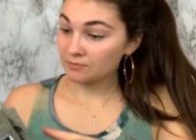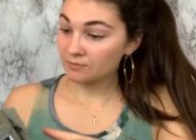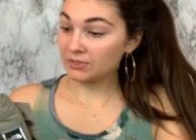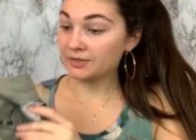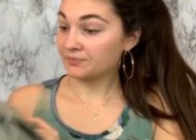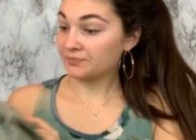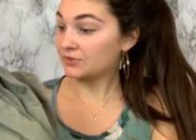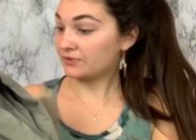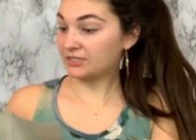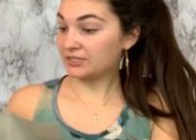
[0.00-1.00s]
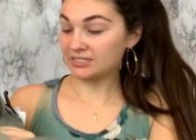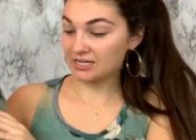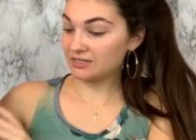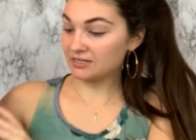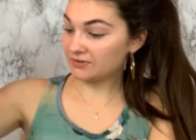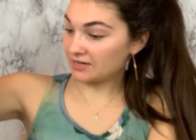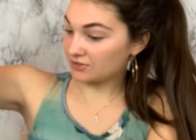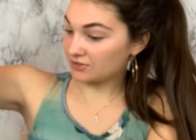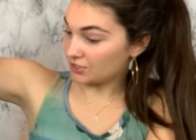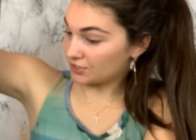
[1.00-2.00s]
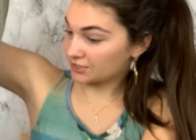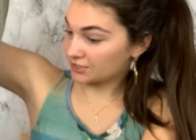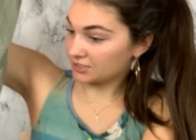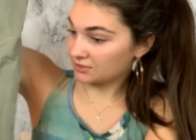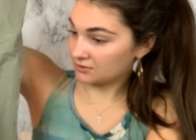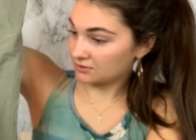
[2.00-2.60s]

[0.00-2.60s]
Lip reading: but they're really nice. And they even have the hooks,